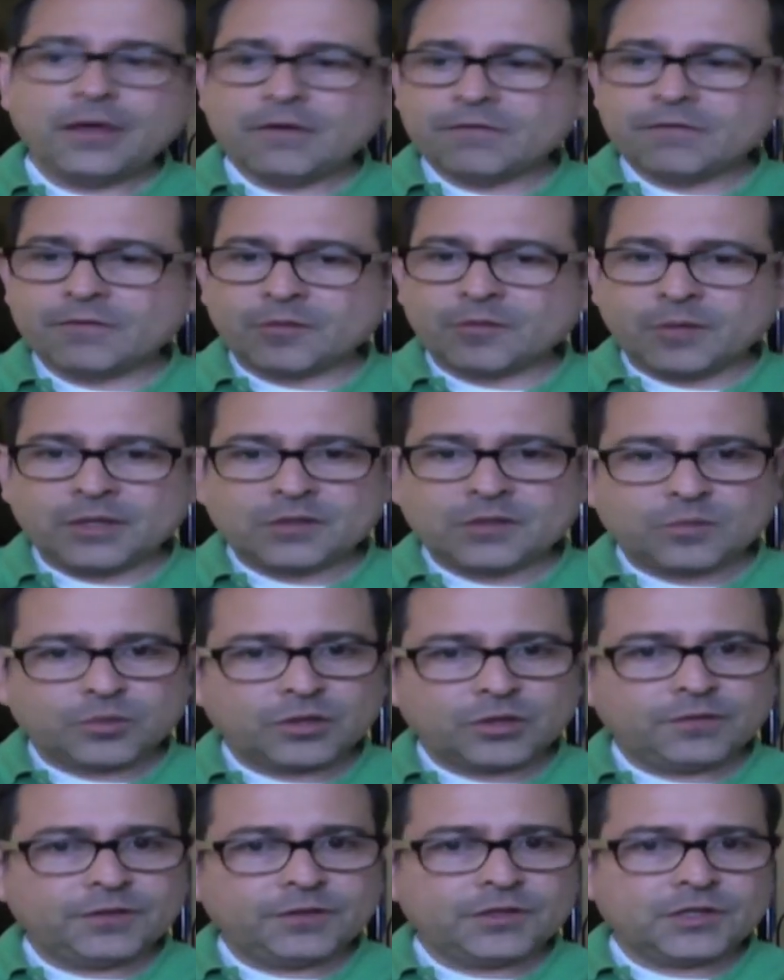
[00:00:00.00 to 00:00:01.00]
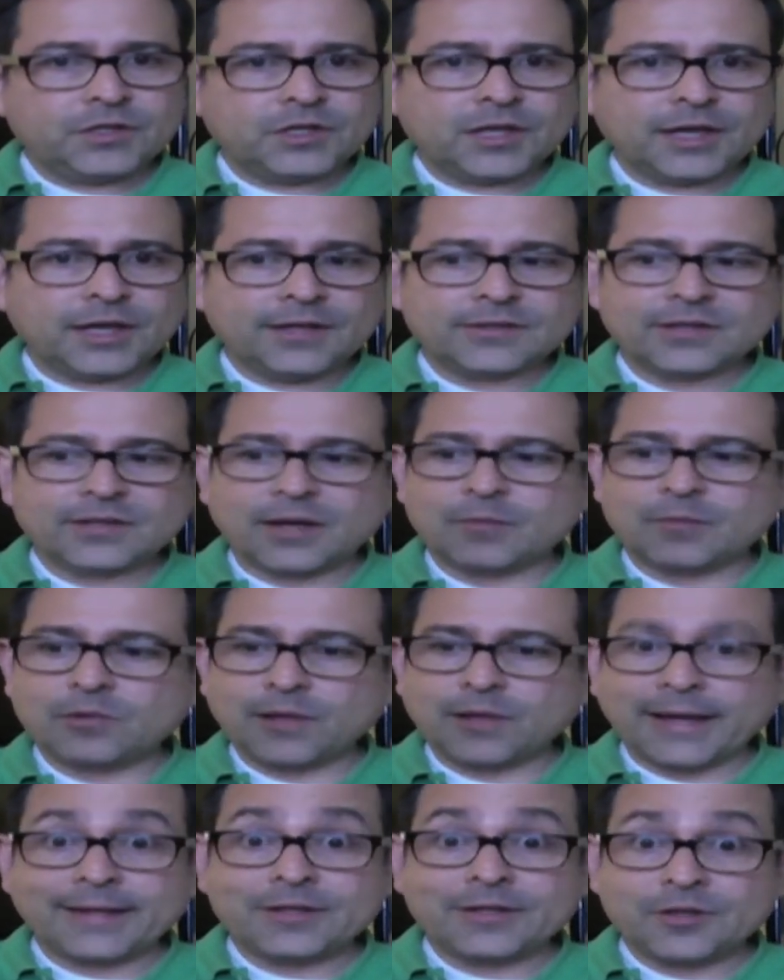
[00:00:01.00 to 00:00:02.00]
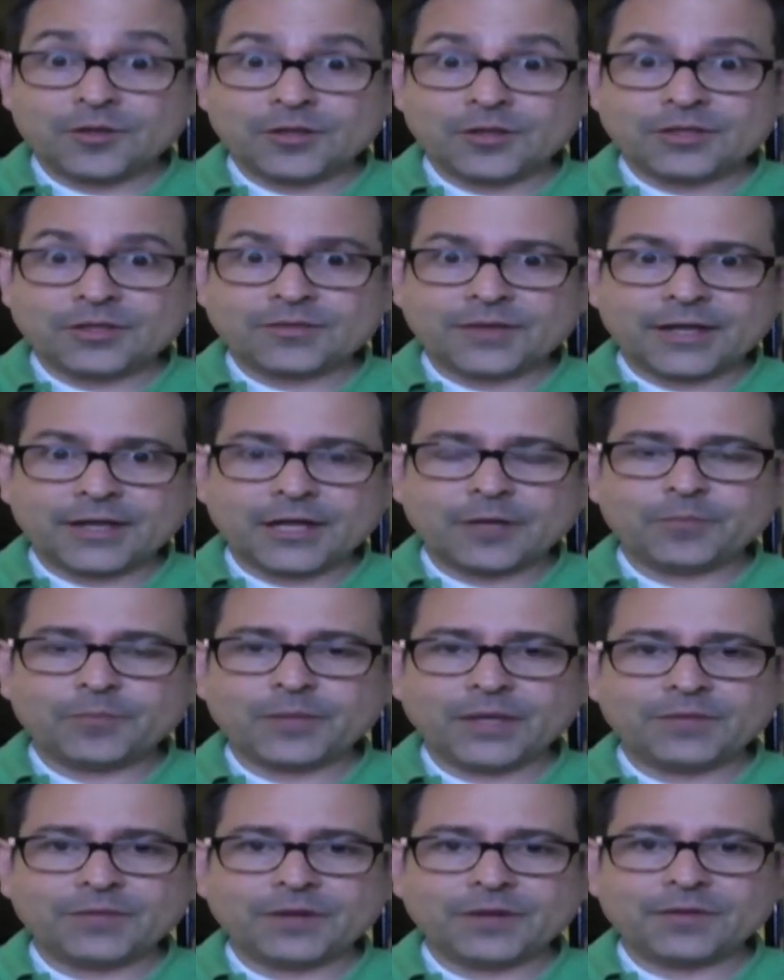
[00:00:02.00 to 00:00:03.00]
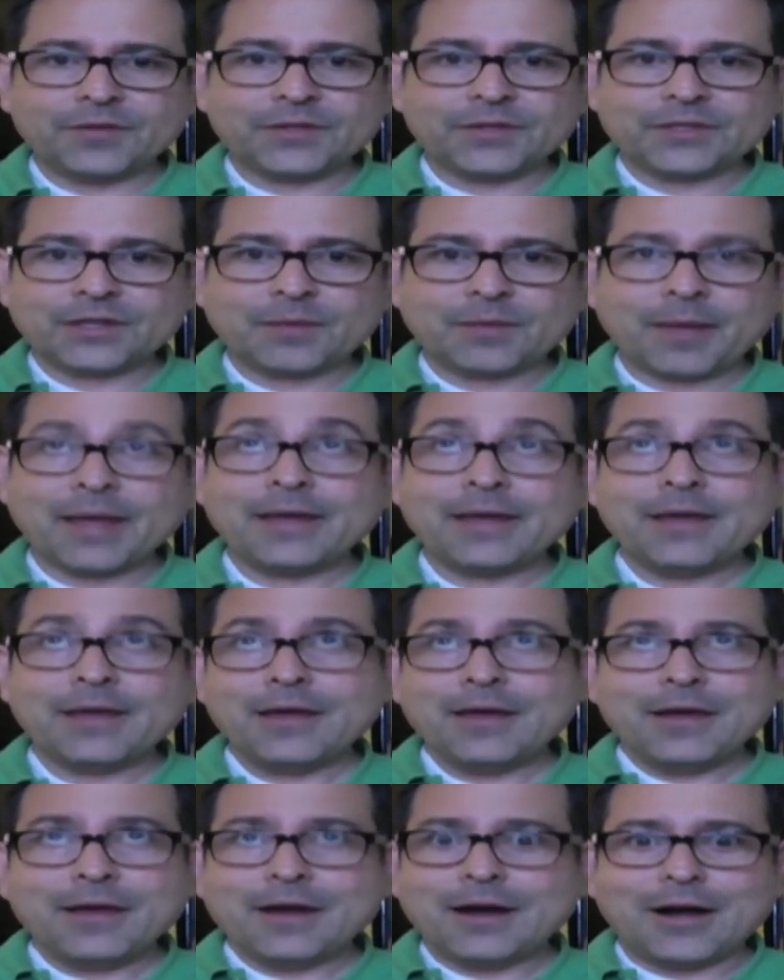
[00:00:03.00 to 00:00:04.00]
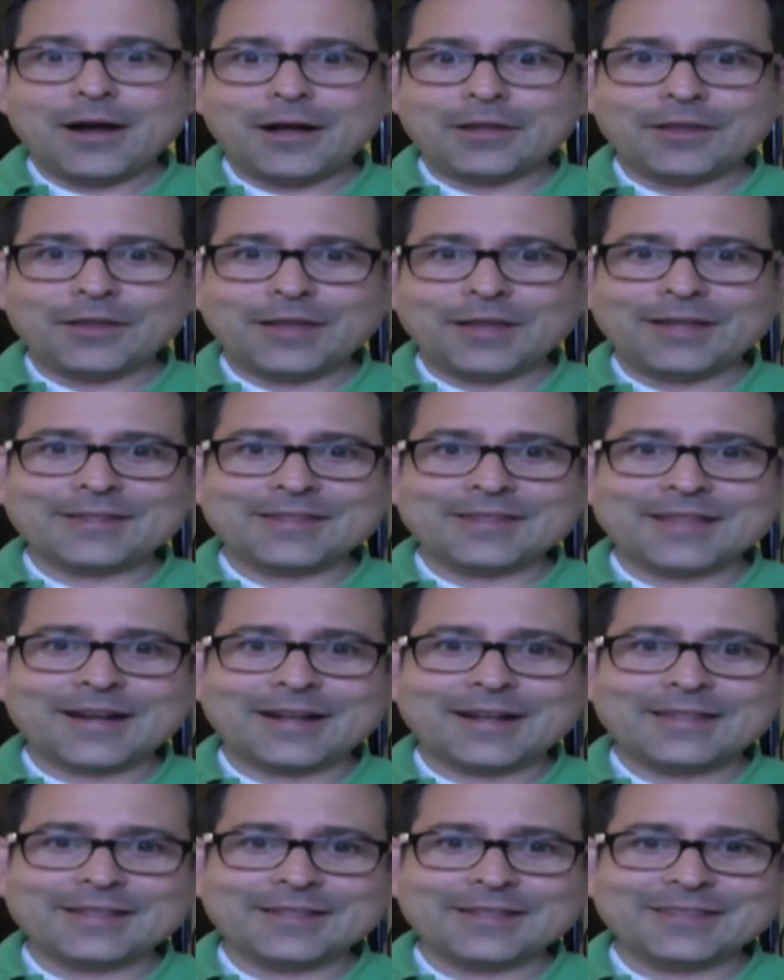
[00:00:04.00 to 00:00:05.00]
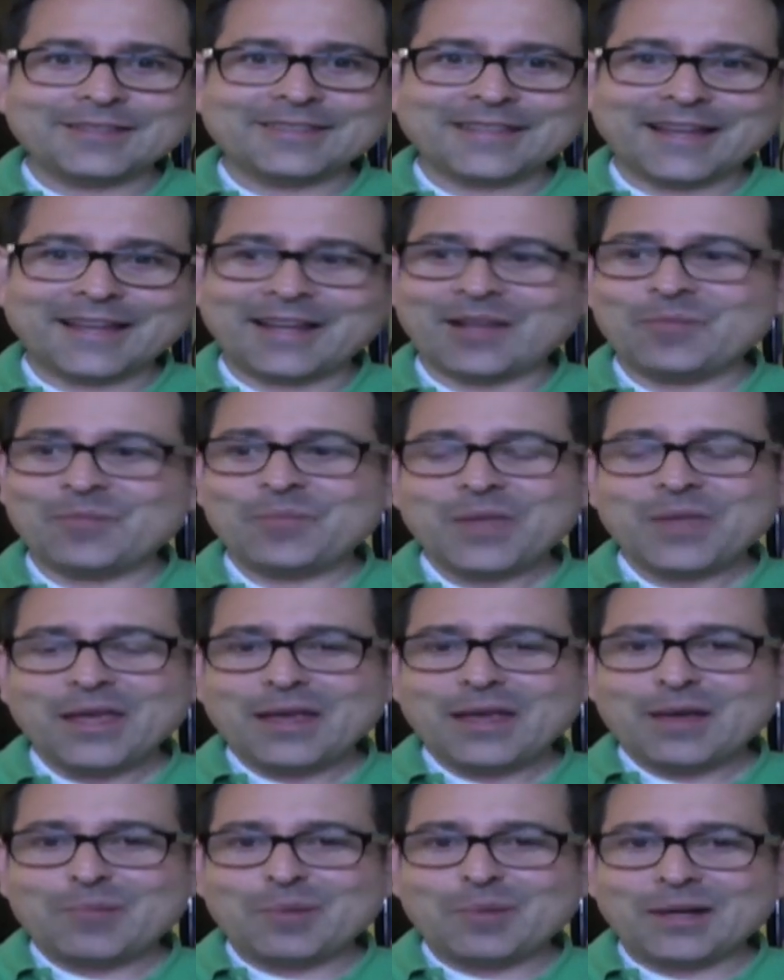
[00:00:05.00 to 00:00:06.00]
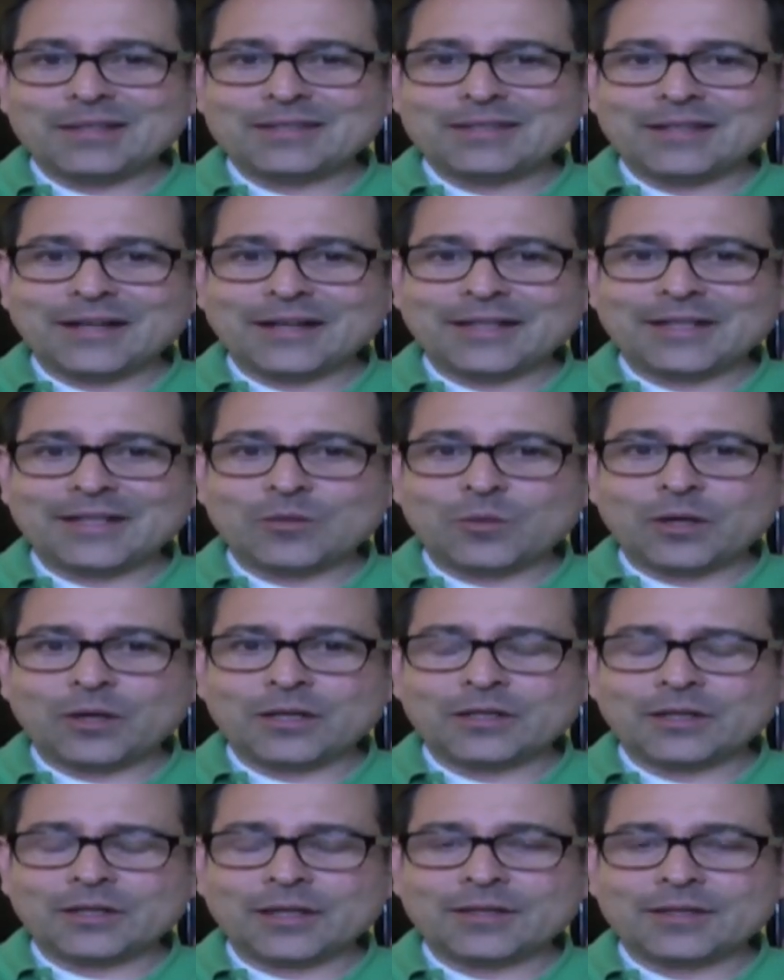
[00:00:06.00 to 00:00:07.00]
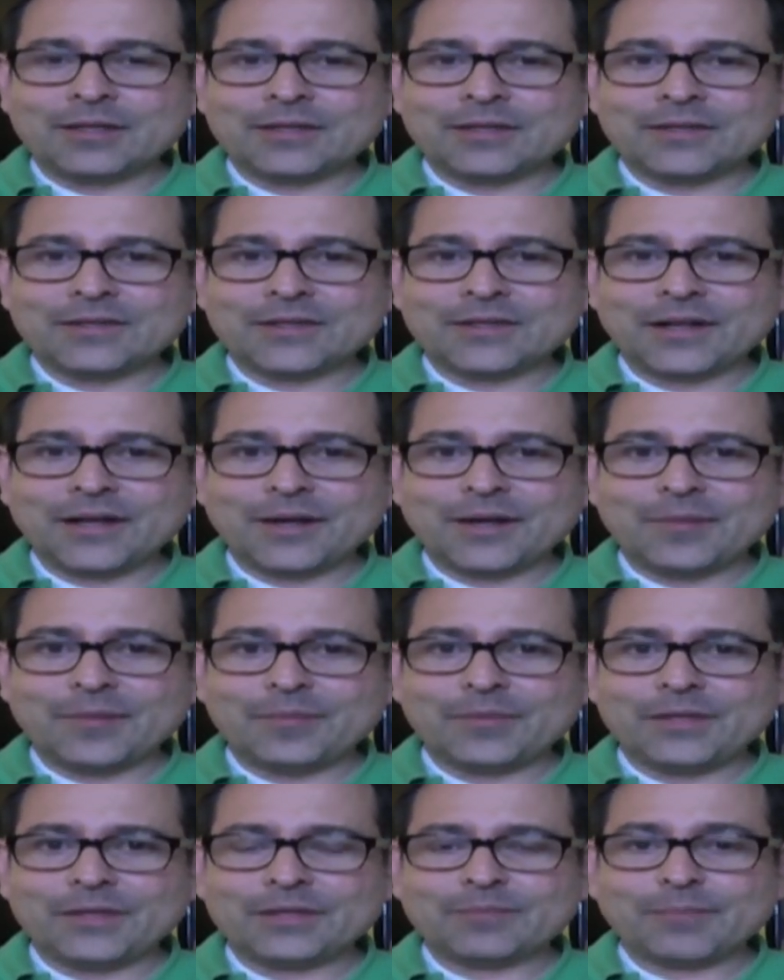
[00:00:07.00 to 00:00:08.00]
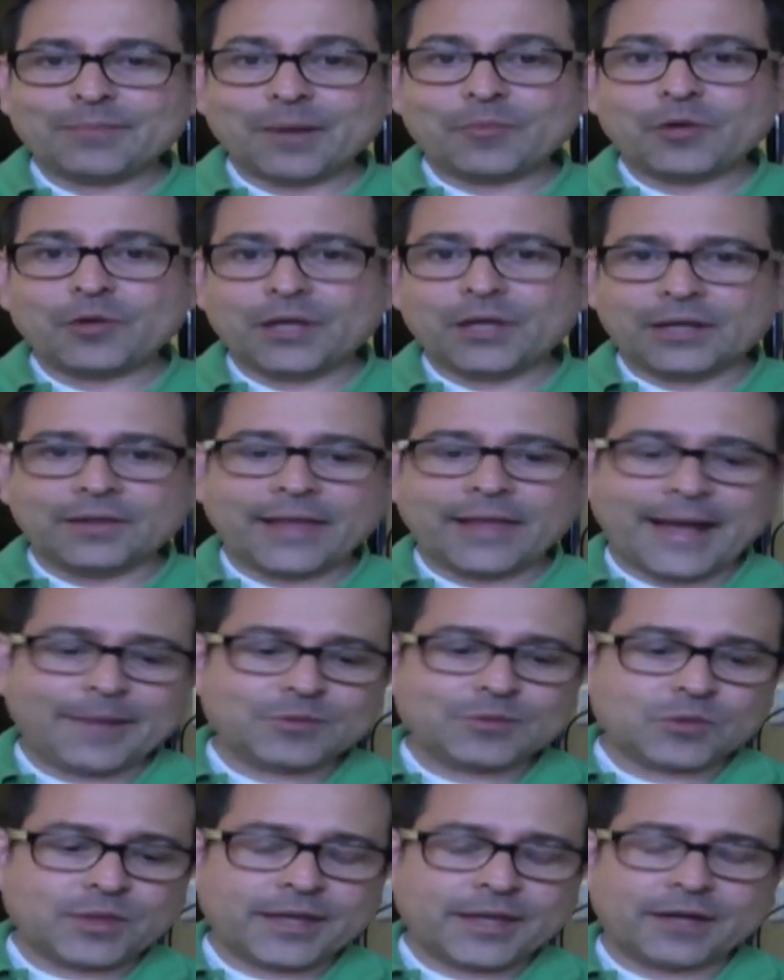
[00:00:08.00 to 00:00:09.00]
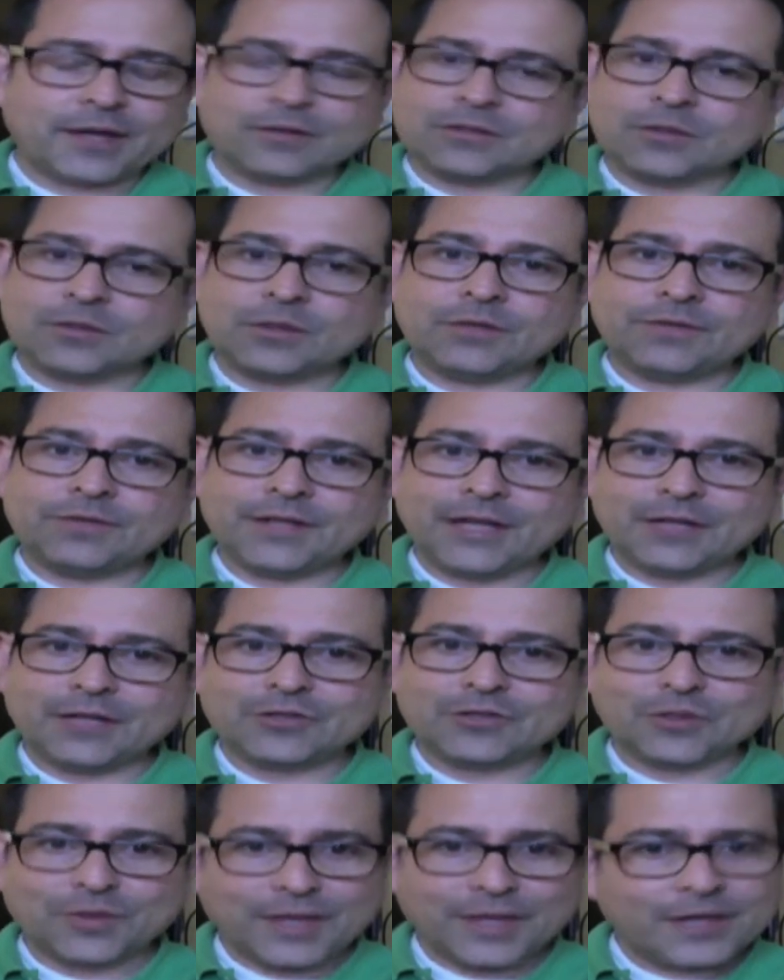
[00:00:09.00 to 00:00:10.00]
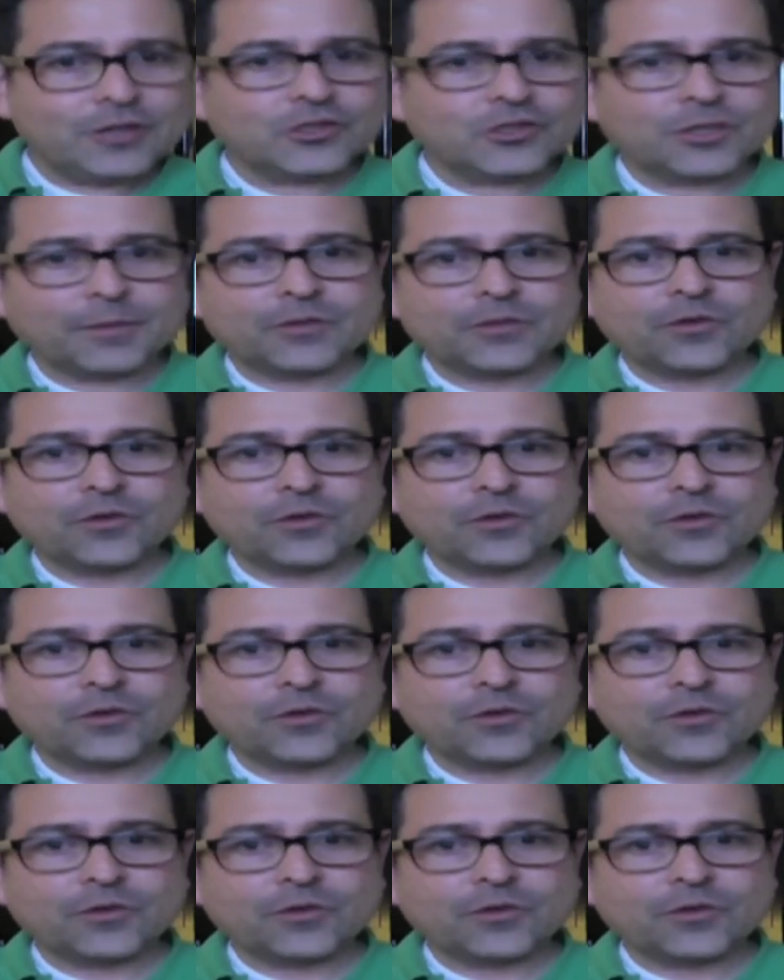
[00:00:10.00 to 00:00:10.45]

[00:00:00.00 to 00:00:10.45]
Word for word: For me, it's a taste. I'm glad to do this video, even if it's in my uh, less than ideal setting, but uh, I didn't want to let this, uh, this memory elapse without doing a video. So thank you so much for